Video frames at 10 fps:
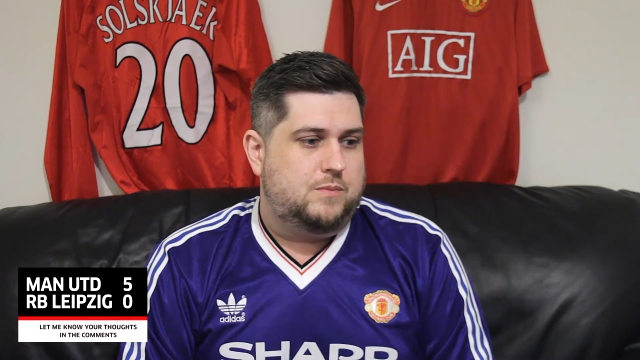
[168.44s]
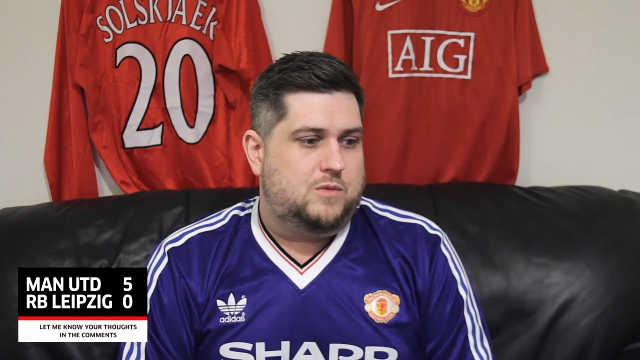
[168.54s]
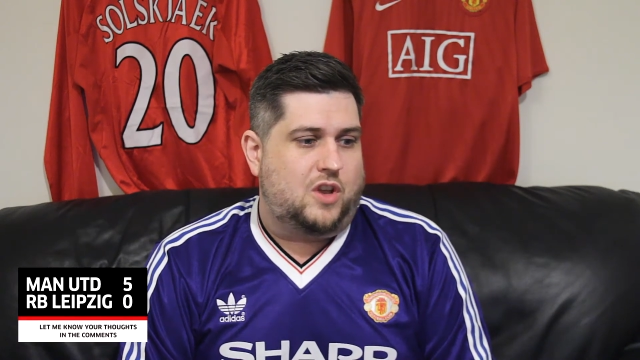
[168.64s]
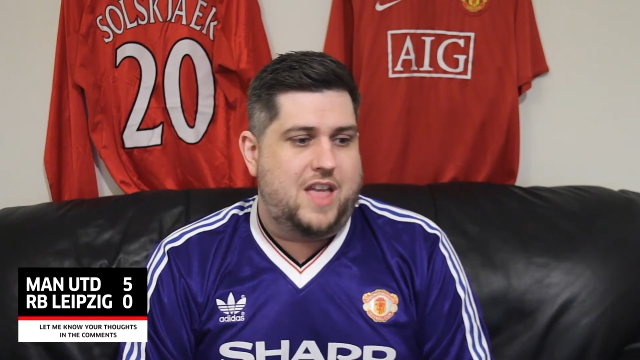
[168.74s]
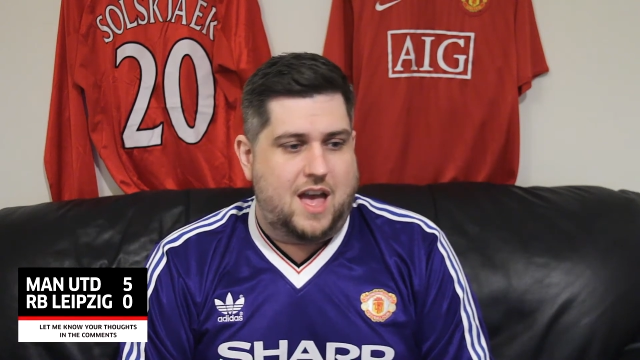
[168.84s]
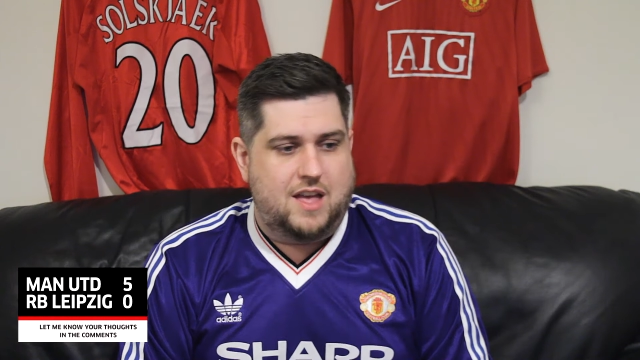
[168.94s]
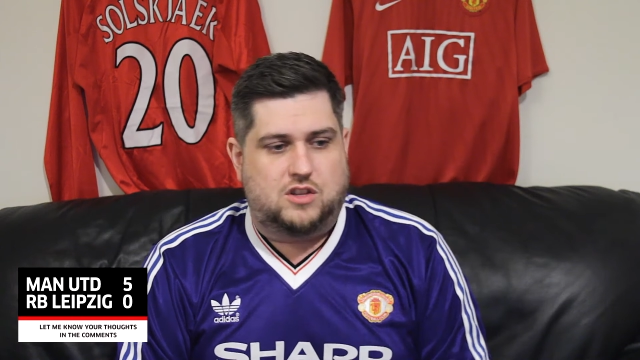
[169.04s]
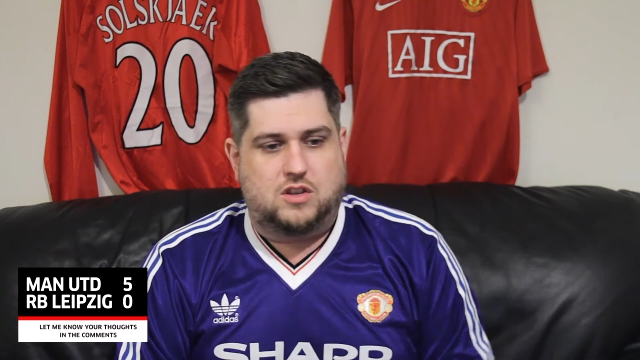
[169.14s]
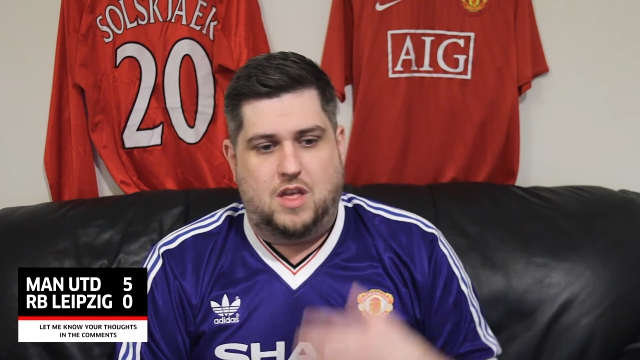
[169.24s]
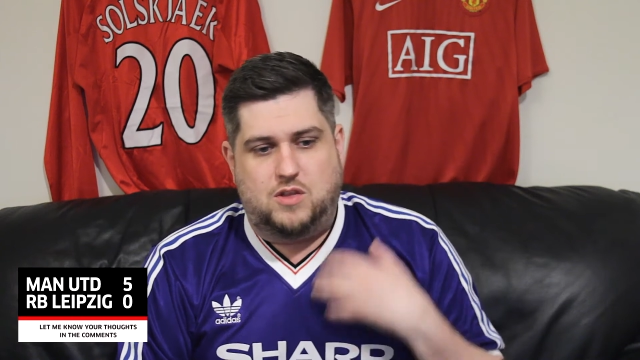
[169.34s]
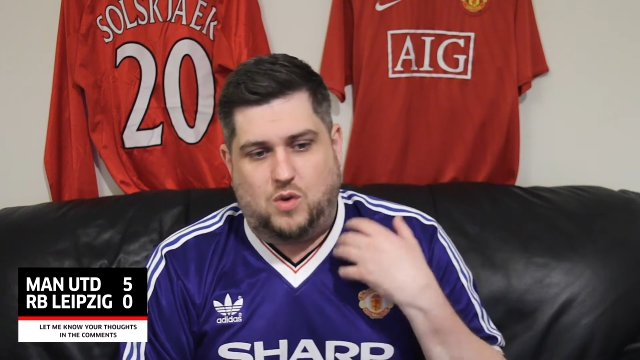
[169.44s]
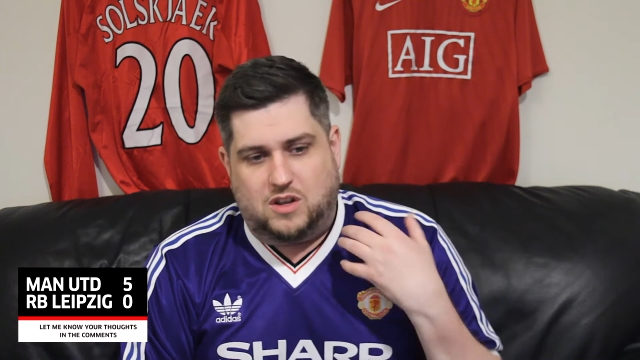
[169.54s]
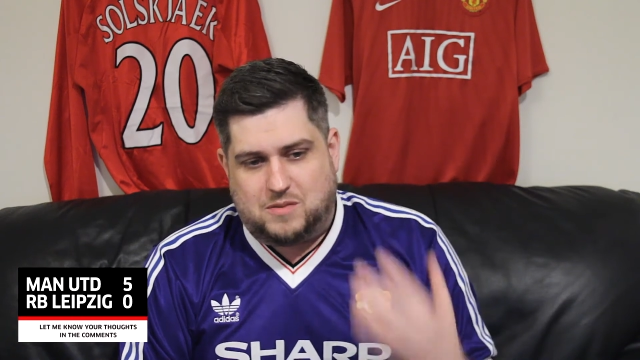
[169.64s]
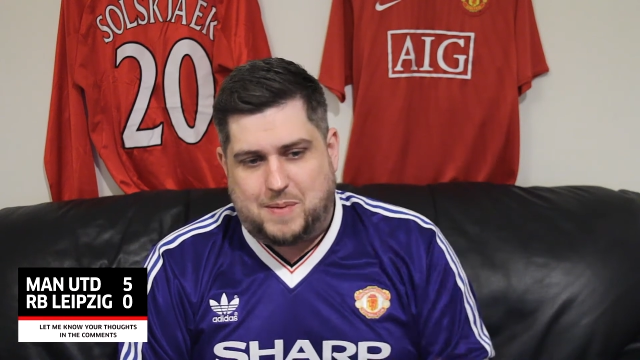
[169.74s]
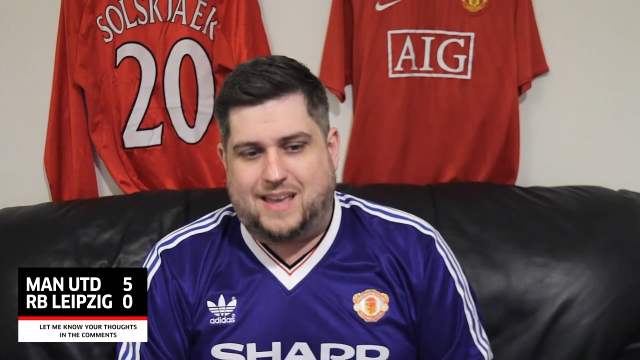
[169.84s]
so yeah,
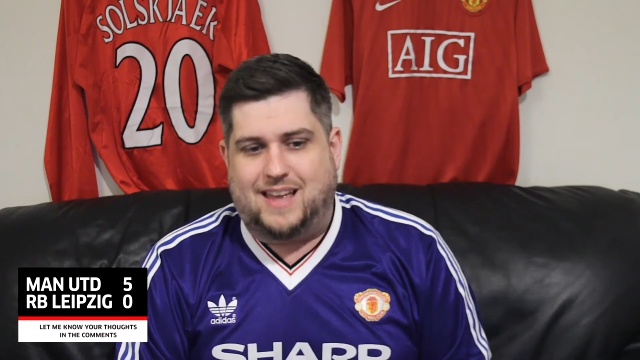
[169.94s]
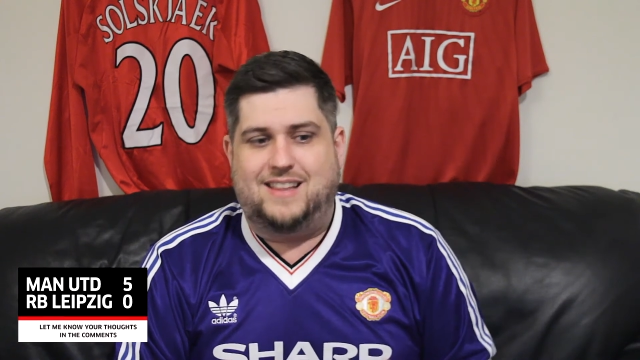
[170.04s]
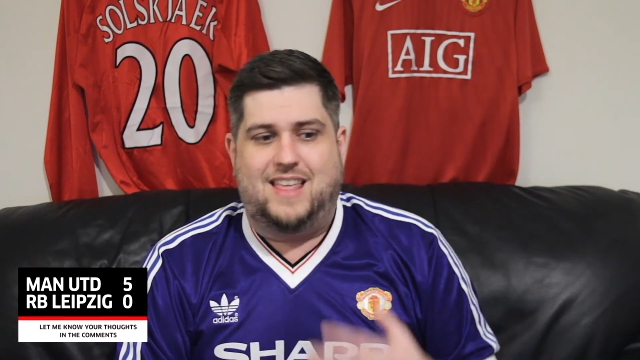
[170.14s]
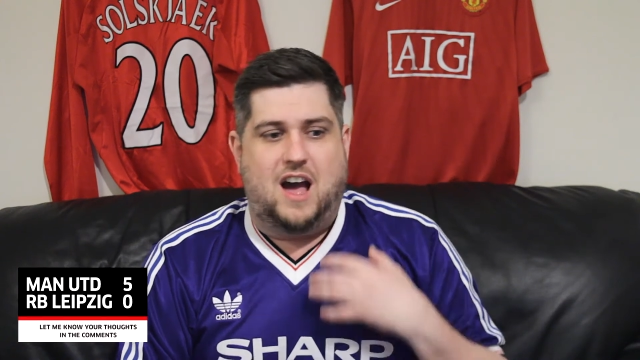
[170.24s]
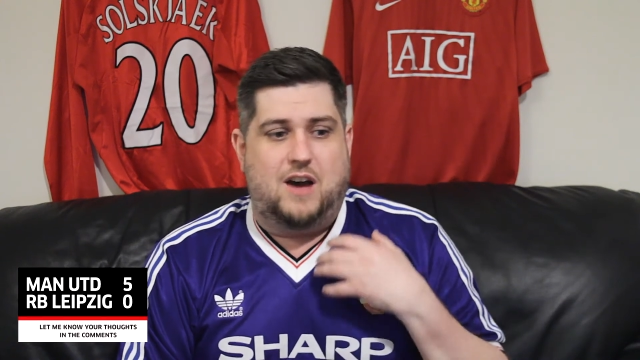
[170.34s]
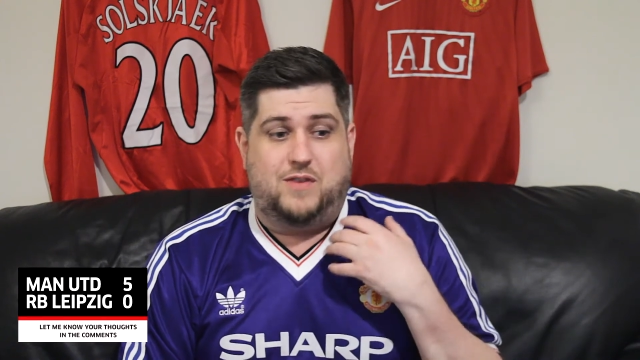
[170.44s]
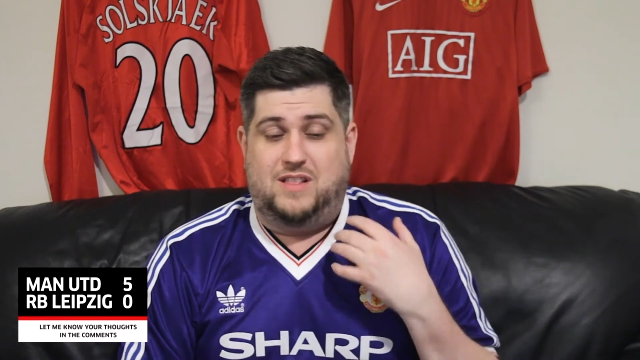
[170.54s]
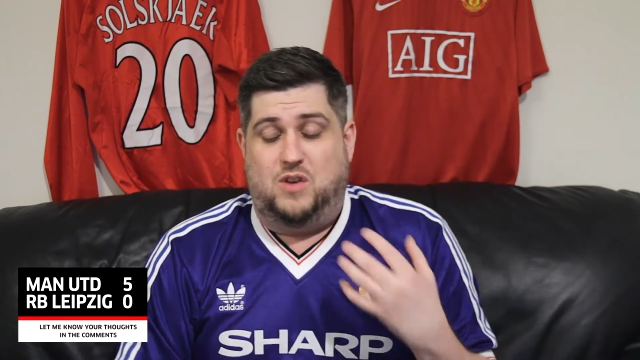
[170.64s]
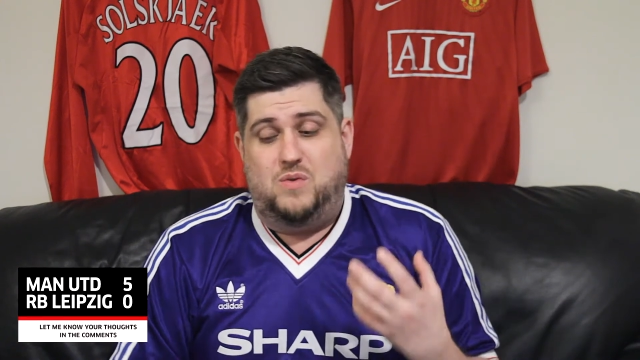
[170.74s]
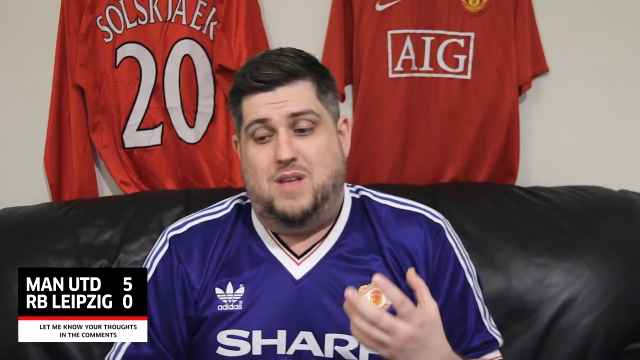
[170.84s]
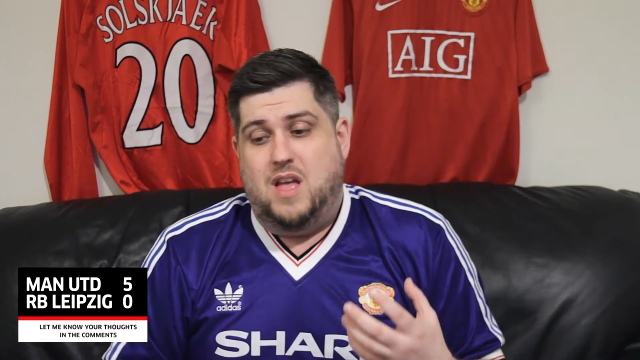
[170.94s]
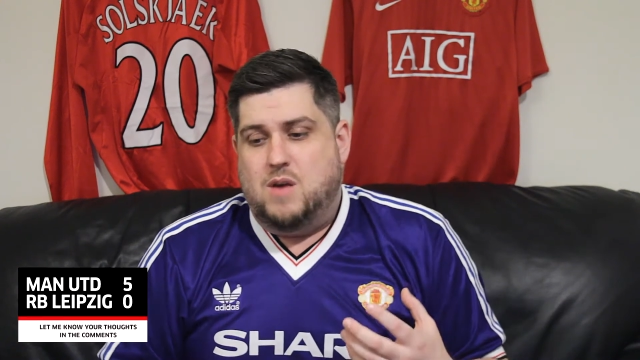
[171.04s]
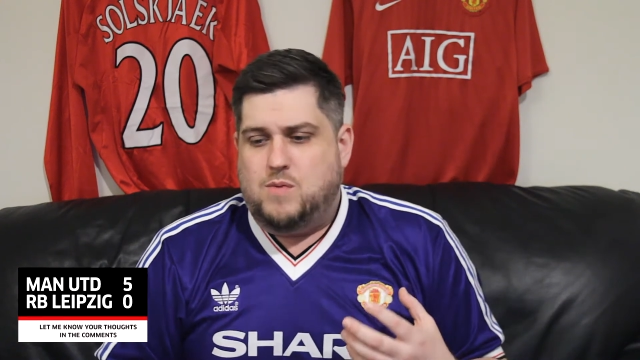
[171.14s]
towards the back end of the half, it looked,